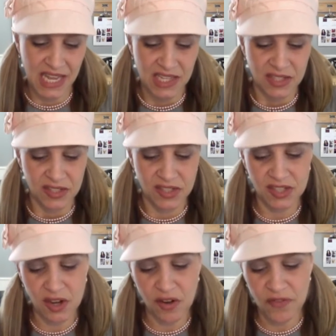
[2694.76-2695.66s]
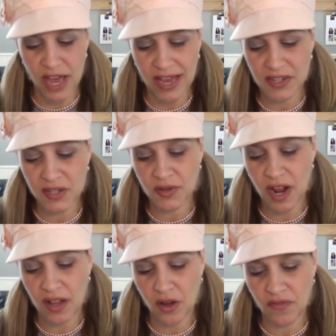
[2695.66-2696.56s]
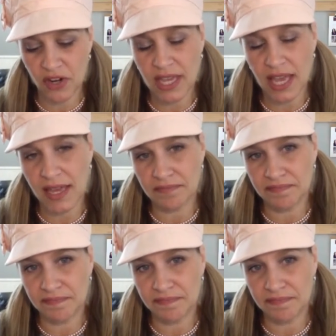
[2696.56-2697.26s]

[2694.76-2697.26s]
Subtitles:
So if you had to do it all over again,